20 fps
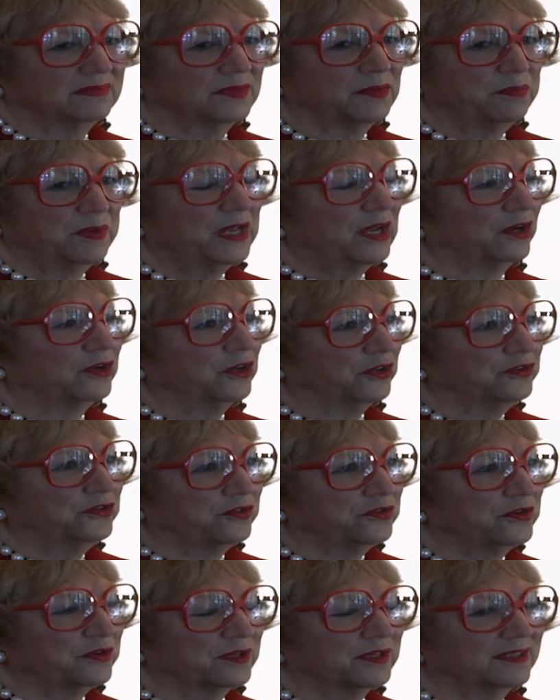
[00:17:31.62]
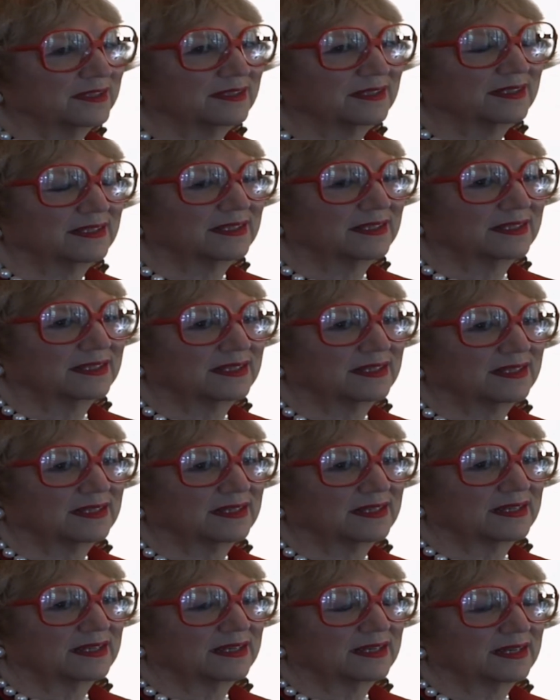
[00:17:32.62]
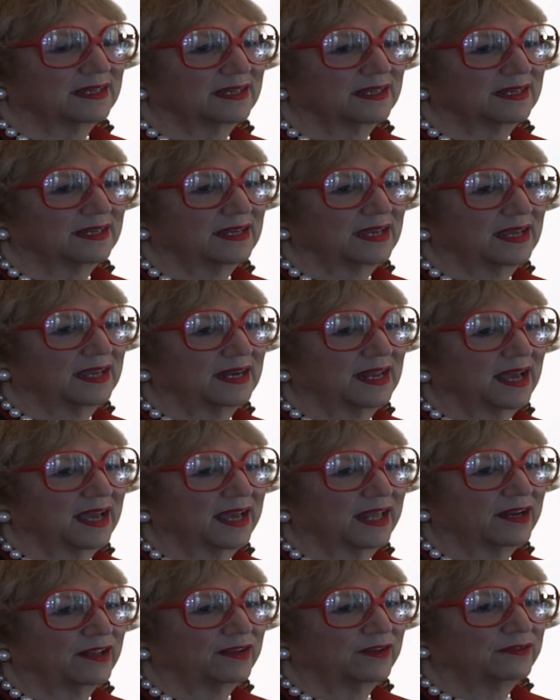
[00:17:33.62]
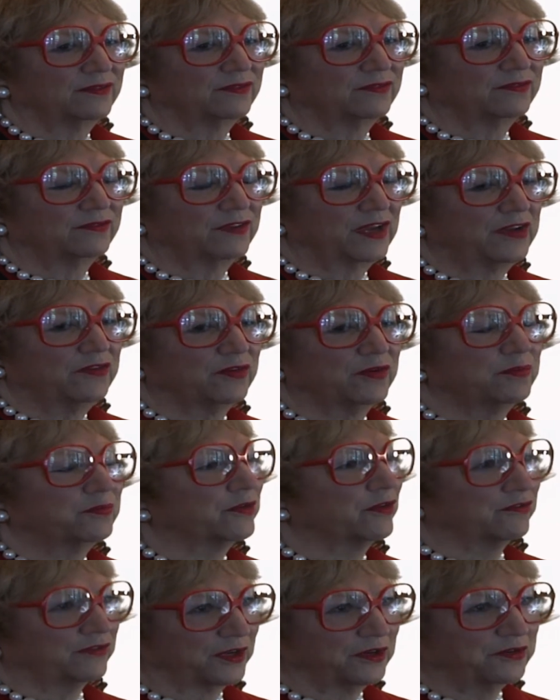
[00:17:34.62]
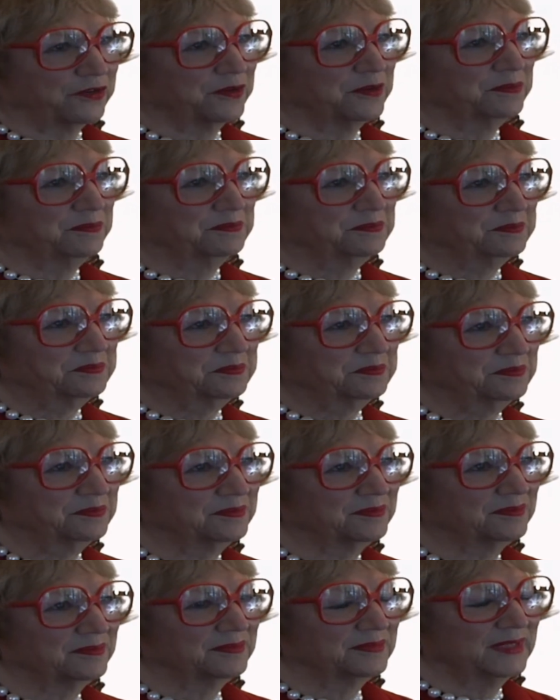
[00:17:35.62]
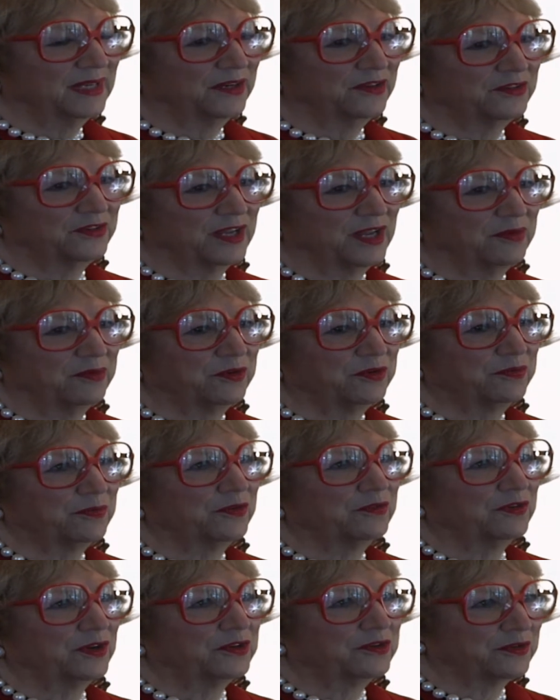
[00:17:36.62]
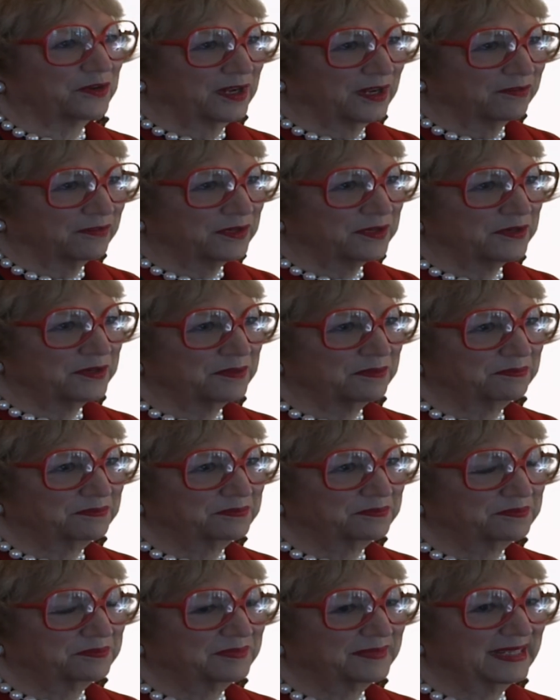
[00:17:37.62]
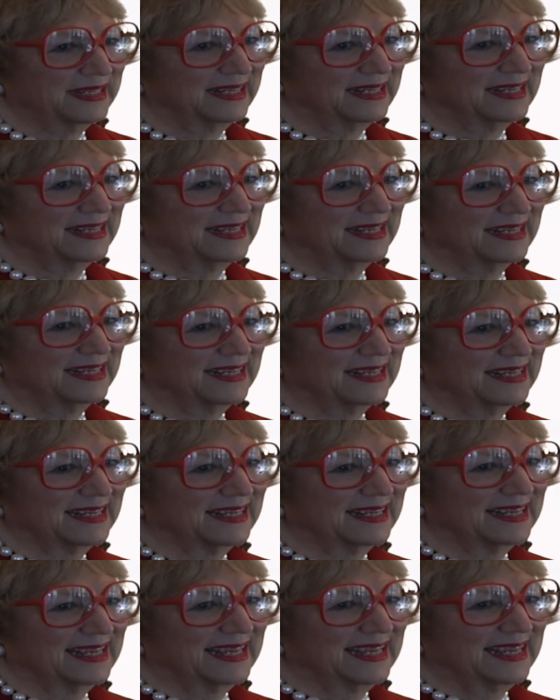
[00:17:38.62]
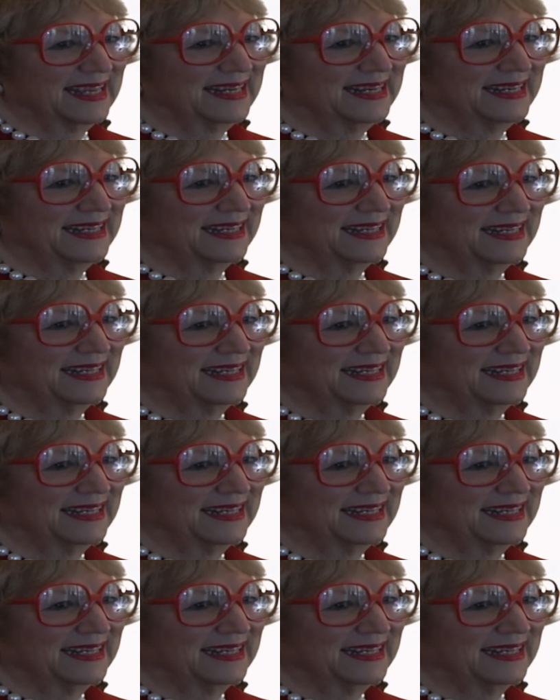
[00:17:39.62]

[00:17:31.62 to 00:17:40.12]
be a good student. And I had a favorite professor, and his name was Professor Evans. And